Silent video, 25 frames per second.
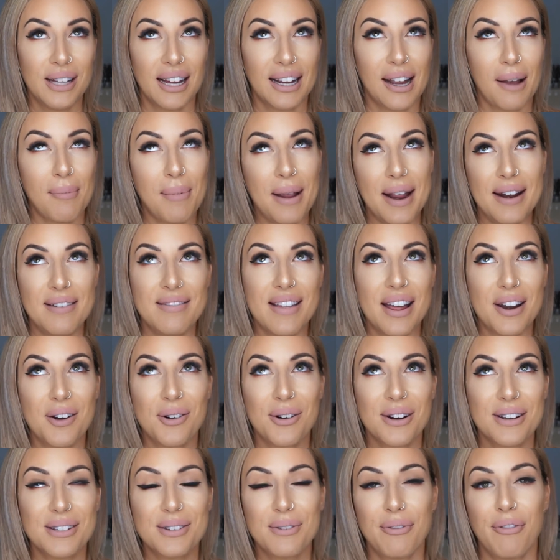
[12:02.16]
Like, I mean, they're
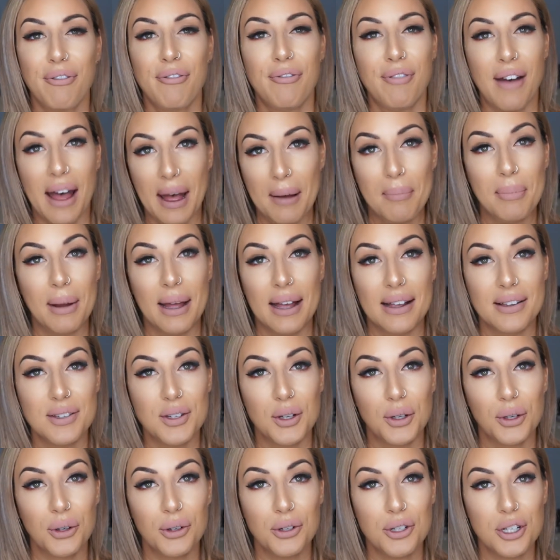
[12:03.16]
not as fab as
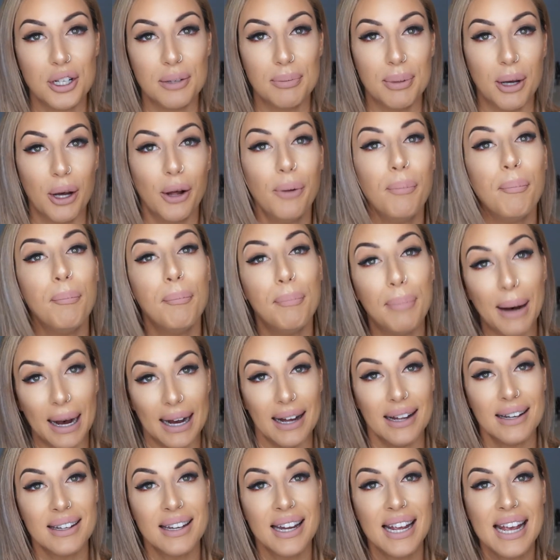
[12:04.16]
a Gucci belt,
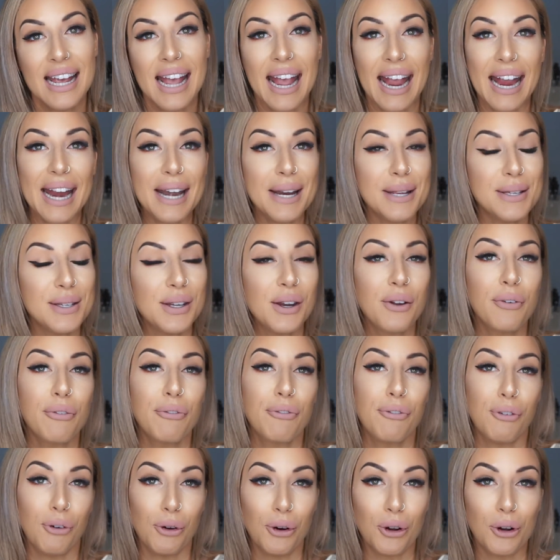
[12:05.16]
but it is an
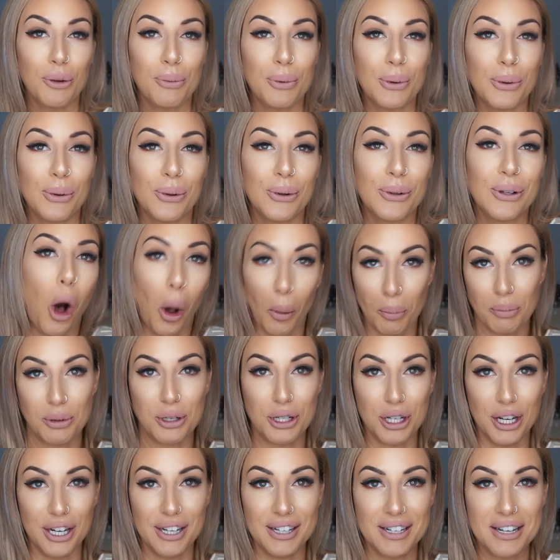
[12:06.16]
affordable
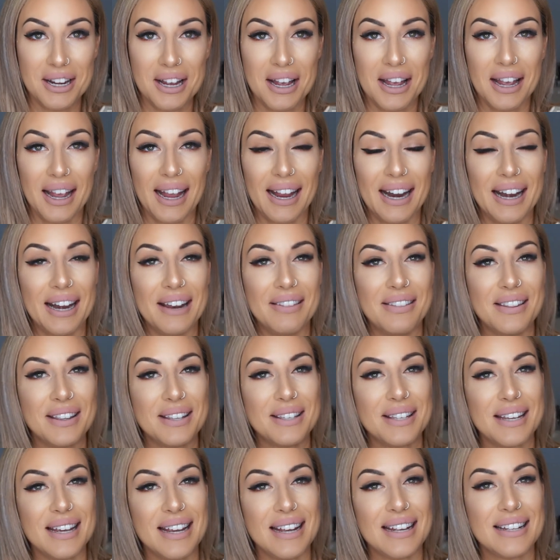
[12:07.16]
option. And
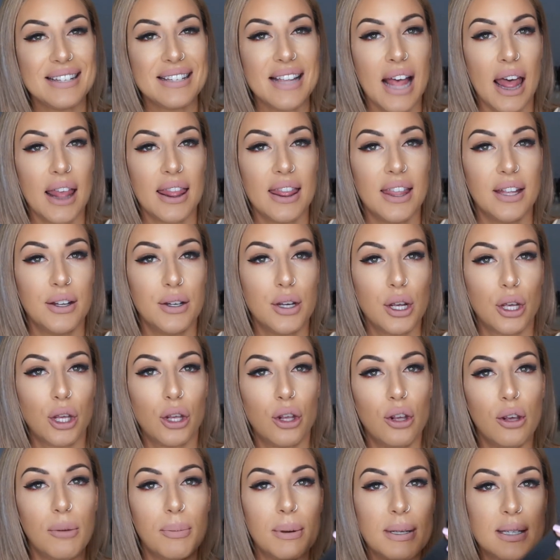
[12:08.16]
this is the
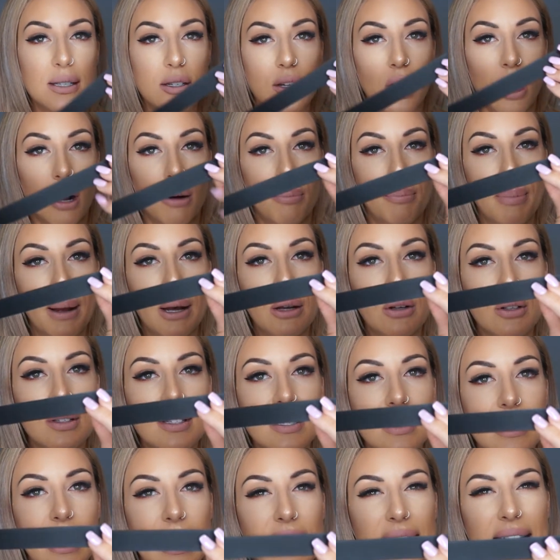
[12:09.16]
DECJUBA style
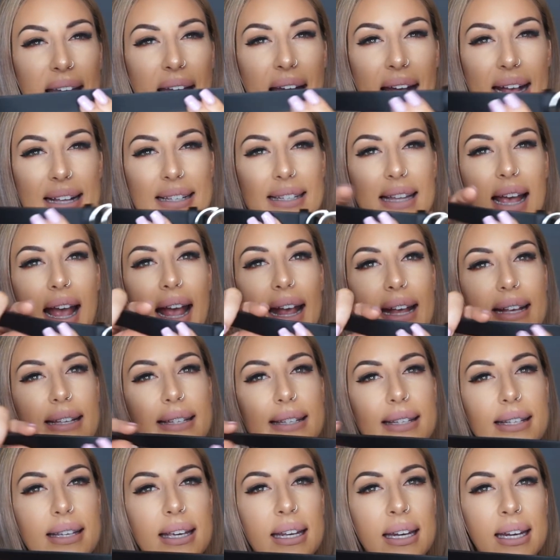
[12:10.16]
belt. It has a
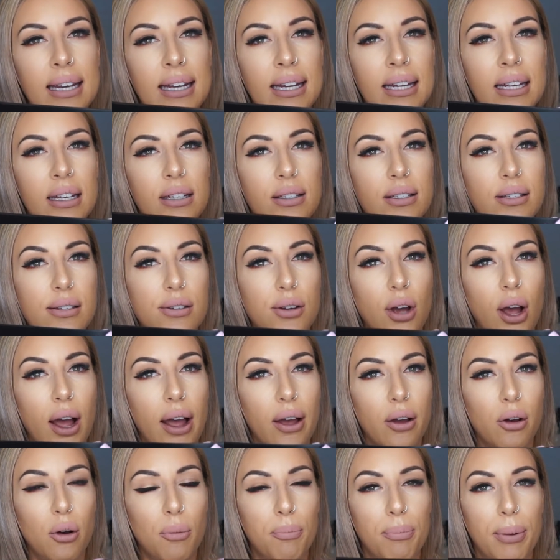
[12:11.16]
skinny
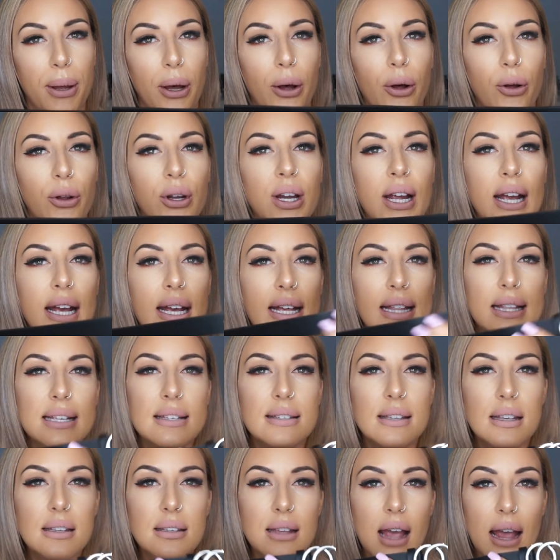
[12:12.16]
style belt.
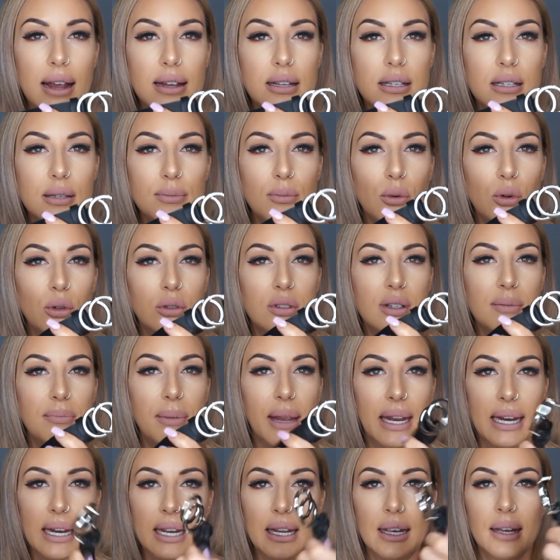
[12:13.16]
This is a small to
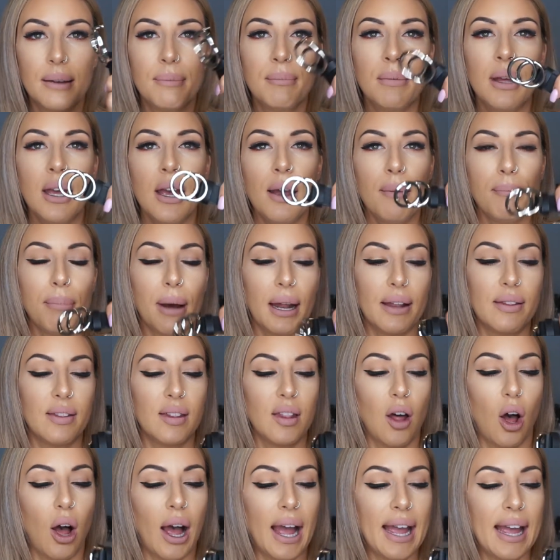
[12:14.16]
medium, but
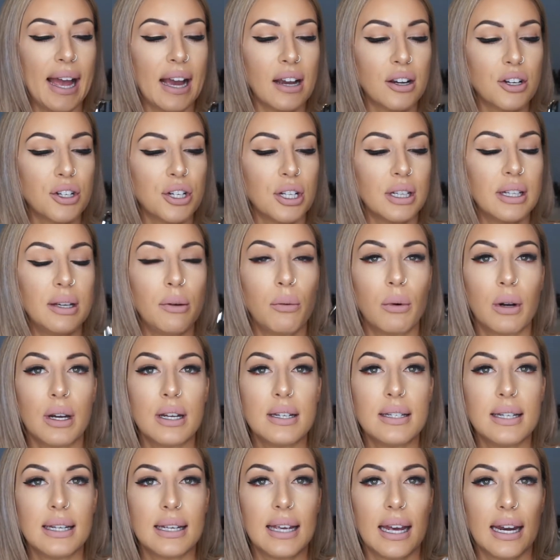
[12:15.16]
I actually
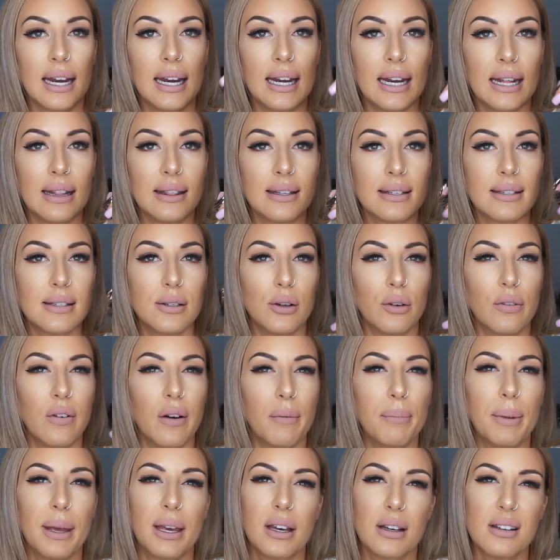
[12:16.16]
wanted to get it in the silver
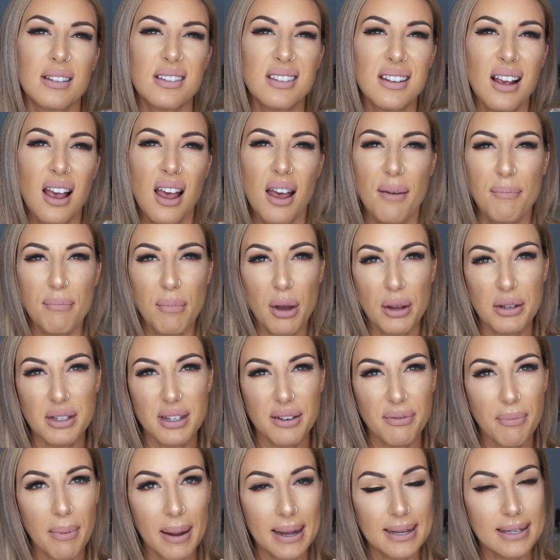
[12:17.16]
because most
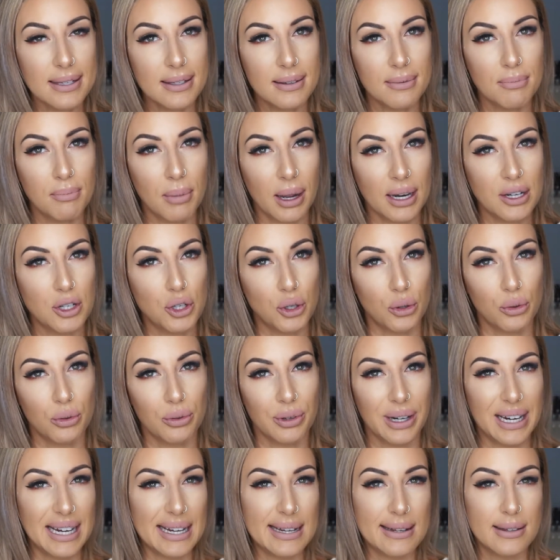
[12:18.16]
of my
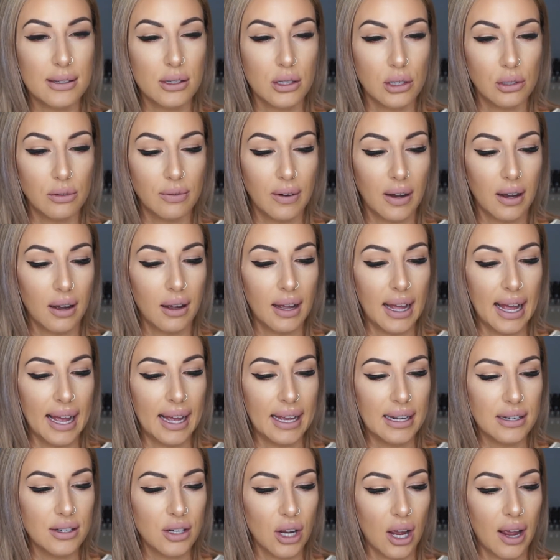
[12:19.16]
jewelry is silver,
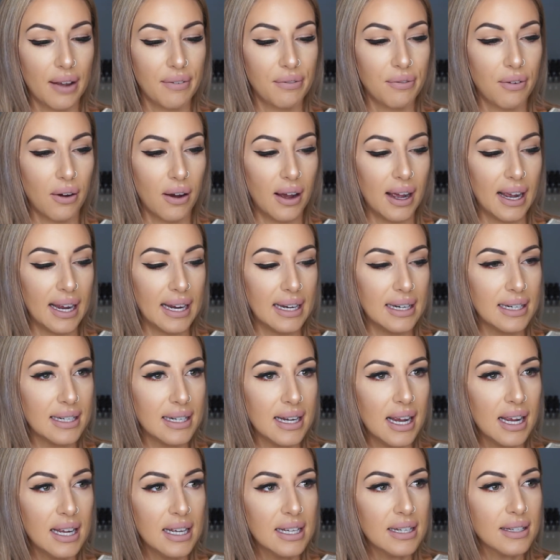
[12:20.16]
and I find
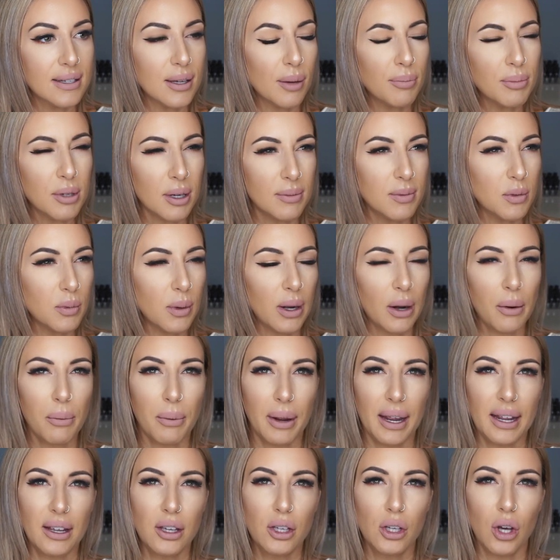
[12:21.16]
sometimes when I
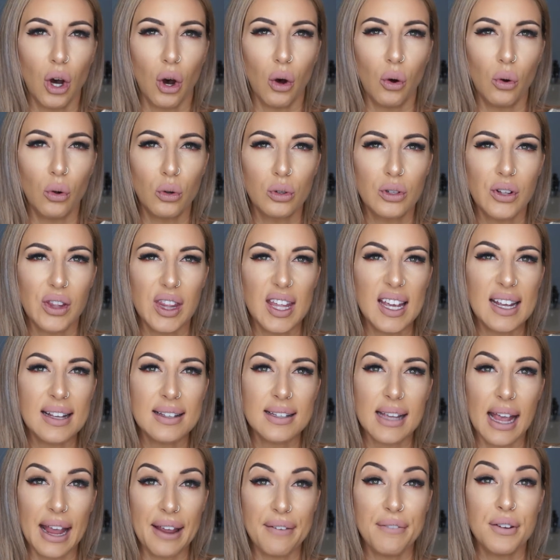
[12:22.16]
wear gold
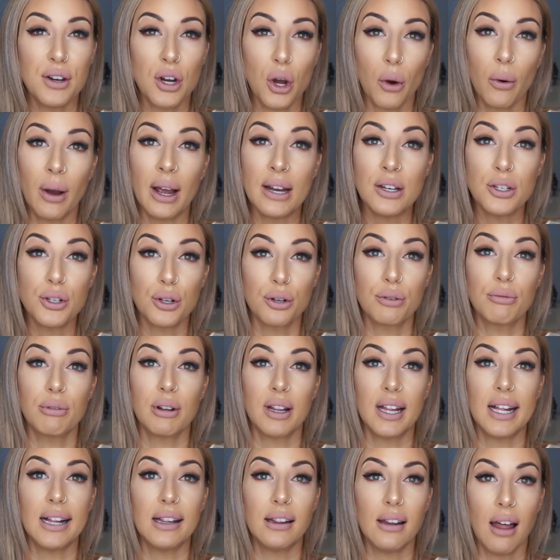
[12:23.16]
things, even though I do
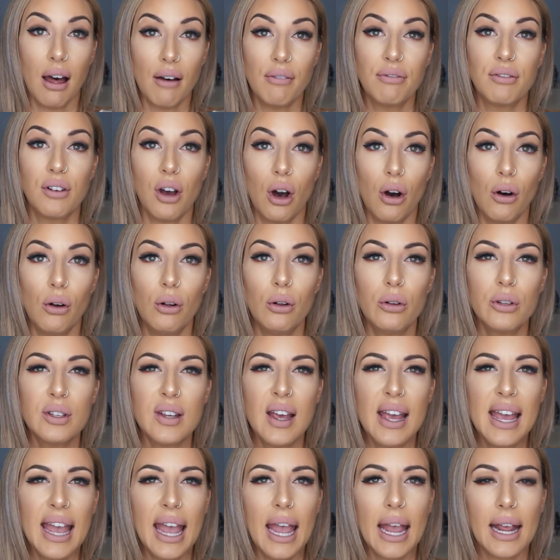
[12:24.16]
really love gold,
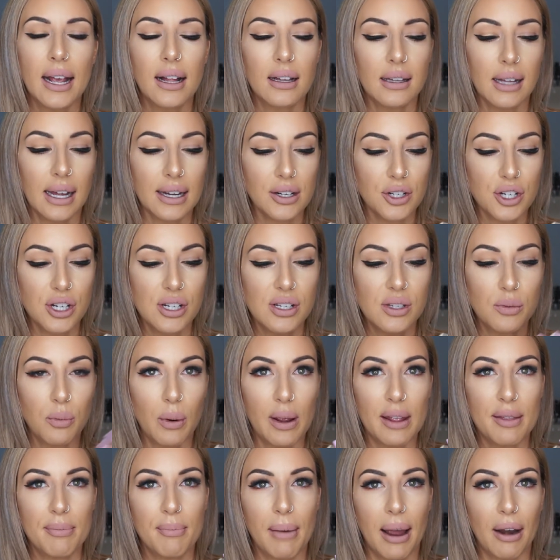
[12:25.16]
it clashes
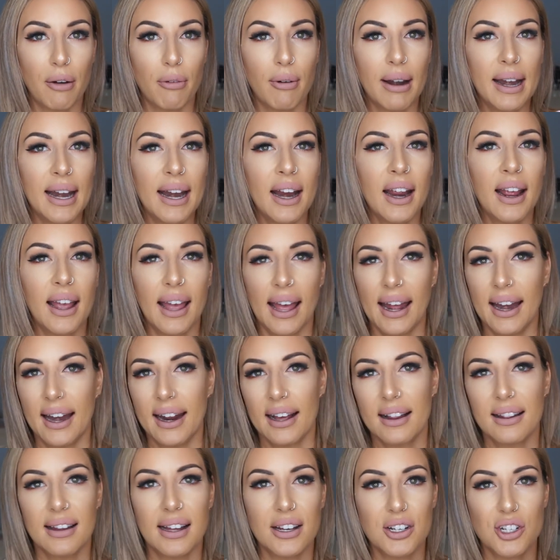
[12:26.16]
with my ring and
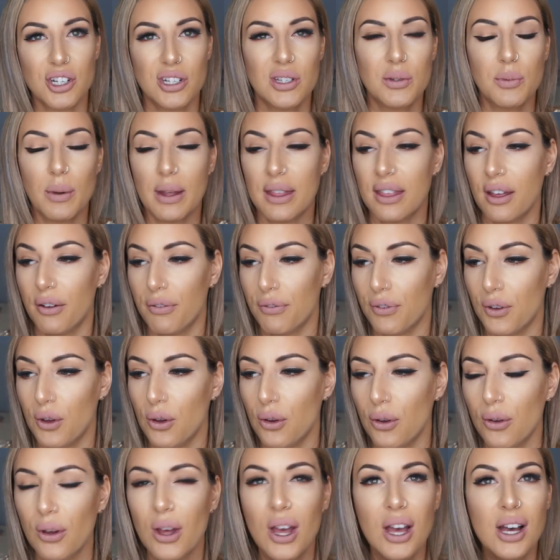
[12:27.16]
it clashes with a
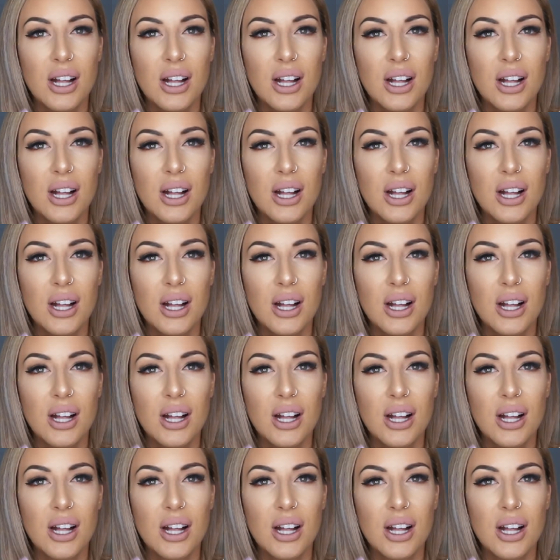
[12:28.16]
few,